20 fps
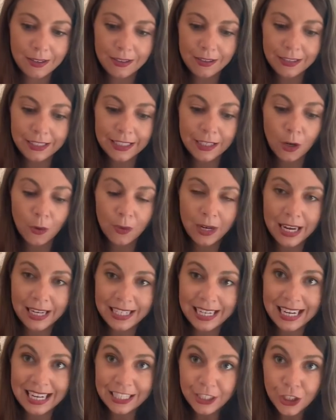you know,
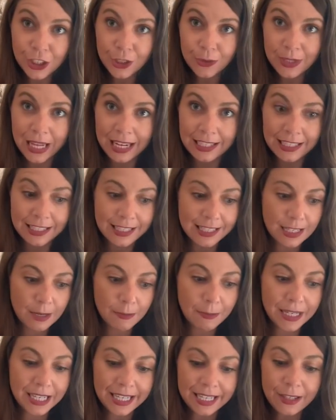an issue that needs to
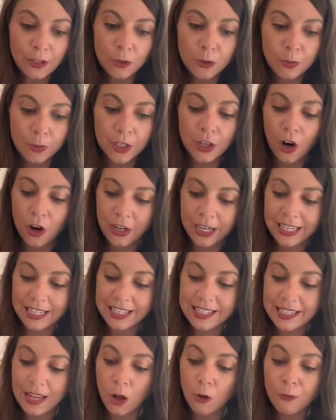be healed regarding
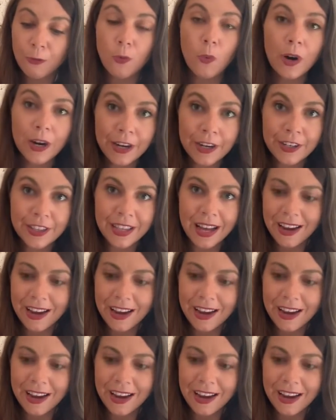self-worth.